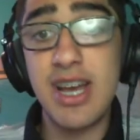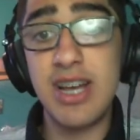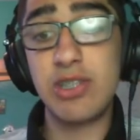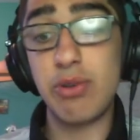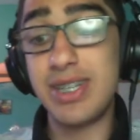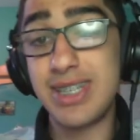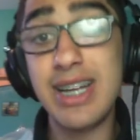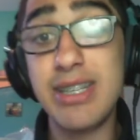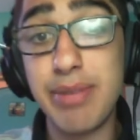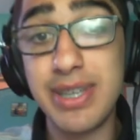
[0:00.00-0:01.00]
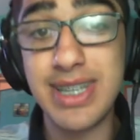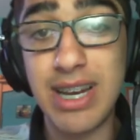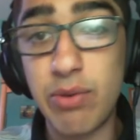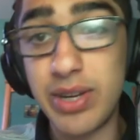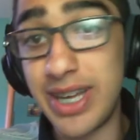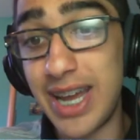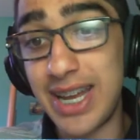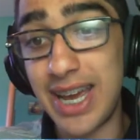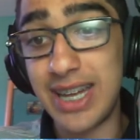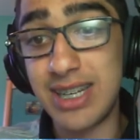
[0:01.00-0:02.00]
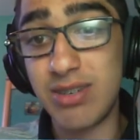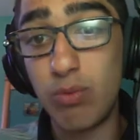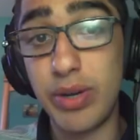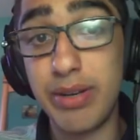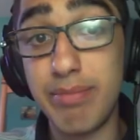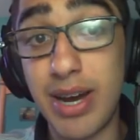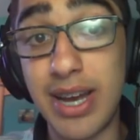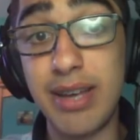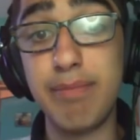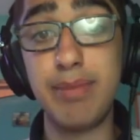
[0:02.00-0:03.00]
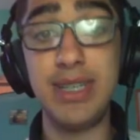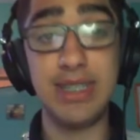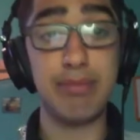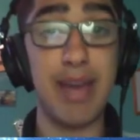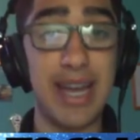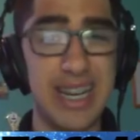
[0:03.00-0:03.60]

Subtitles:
So I decided to play instead queen e8 and win my pieces back.